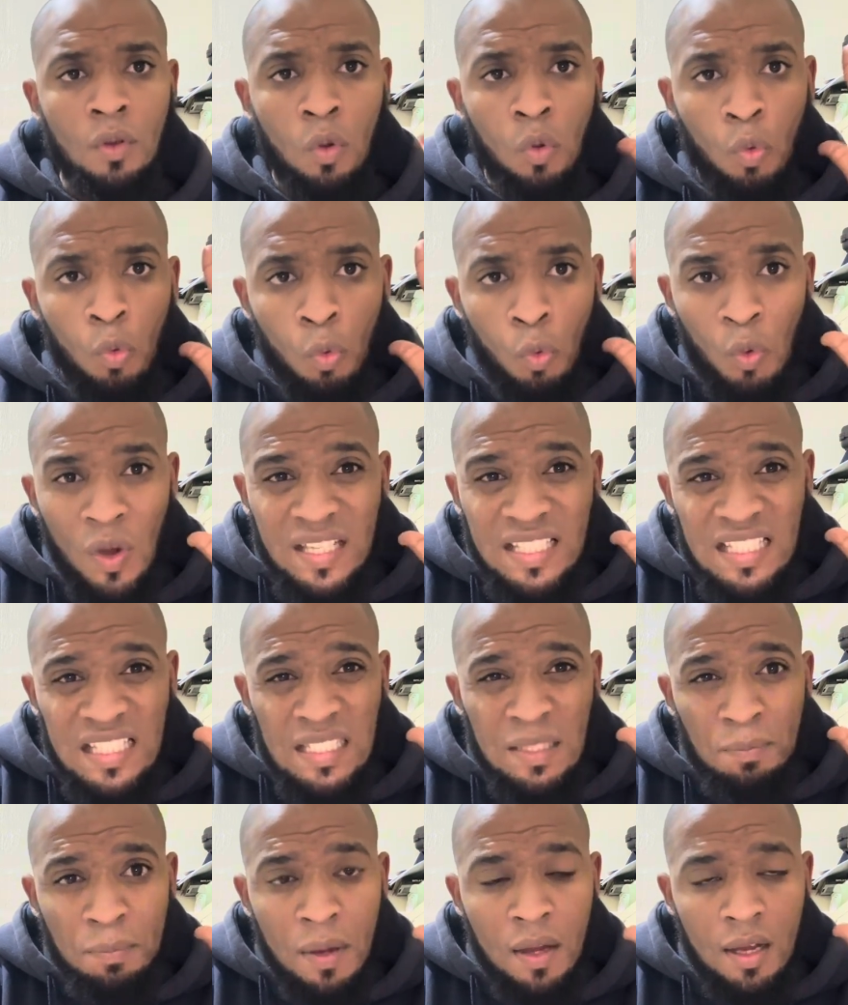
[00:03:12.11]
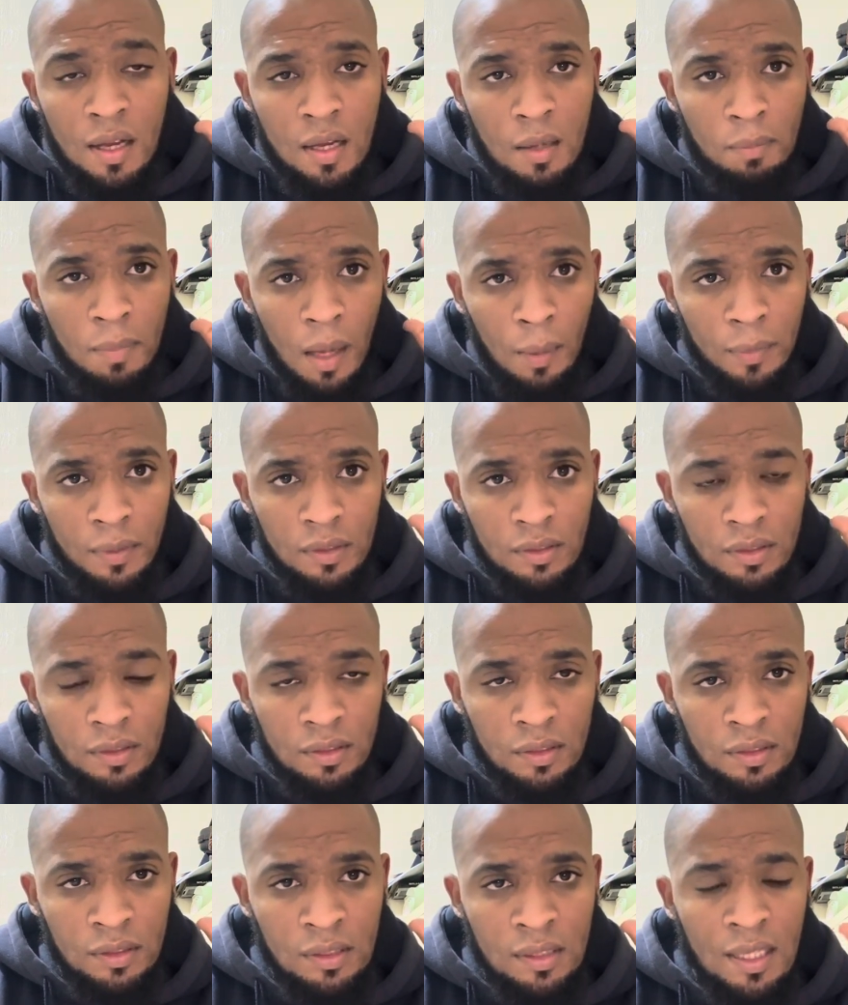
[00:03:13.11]
whisper
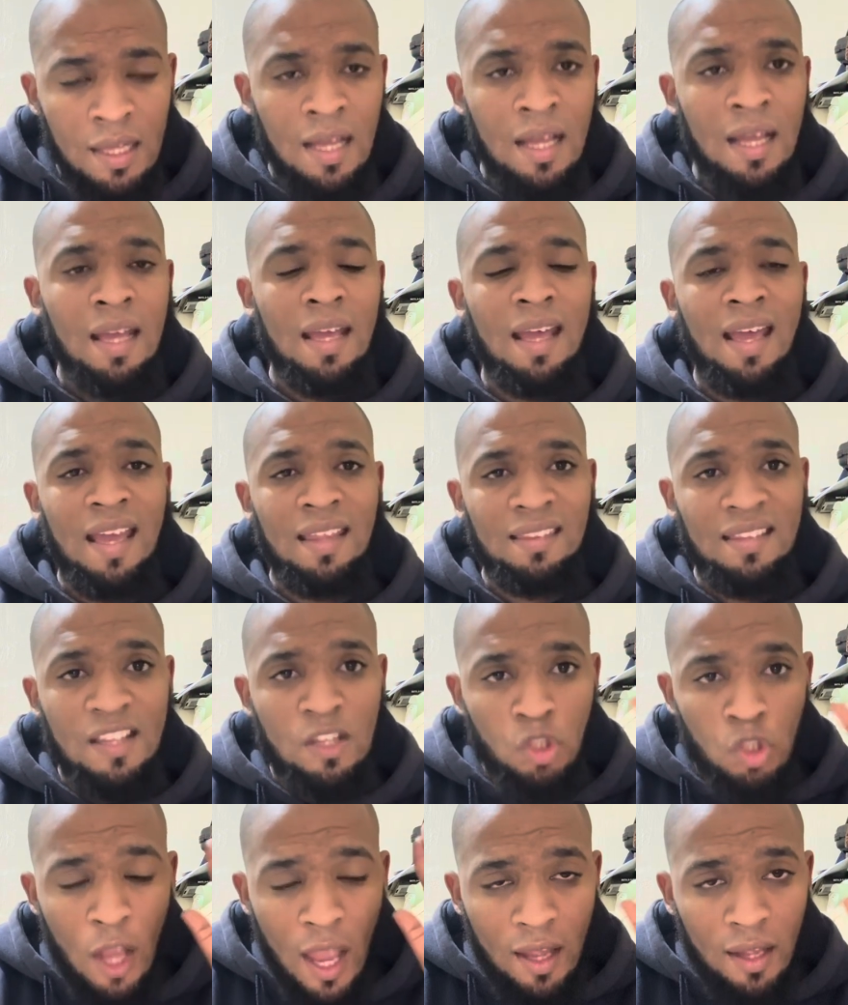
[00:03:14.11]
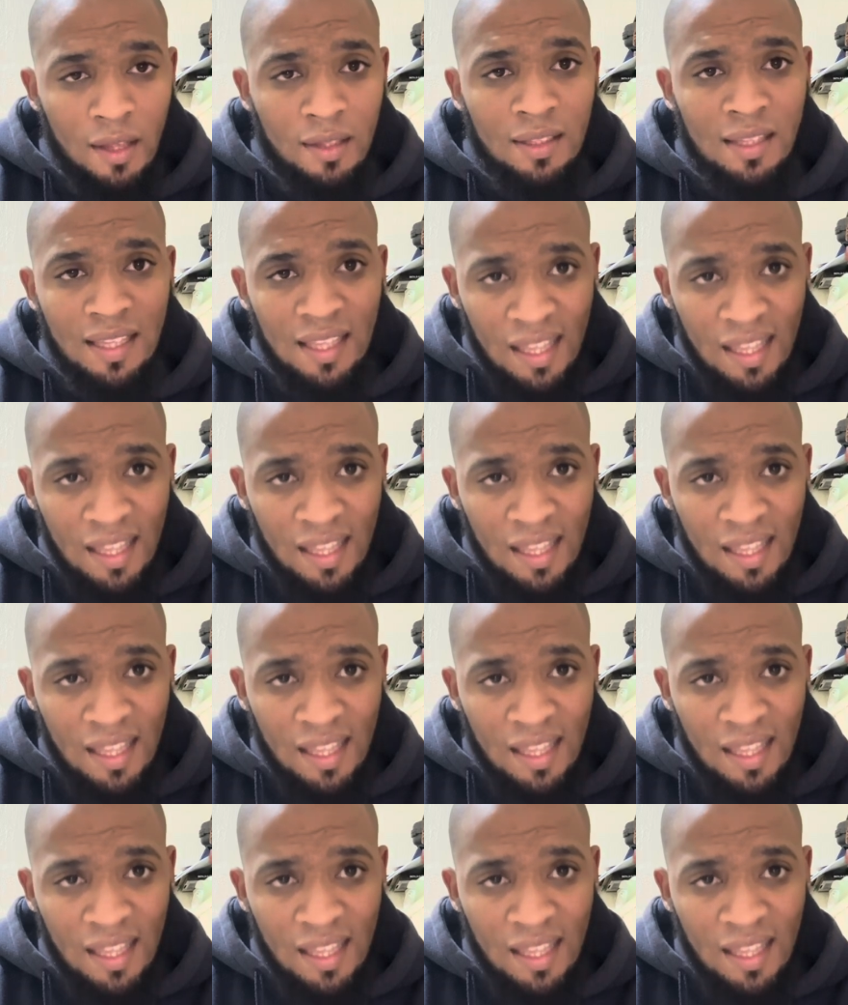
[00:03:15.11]
bubble, and the jagged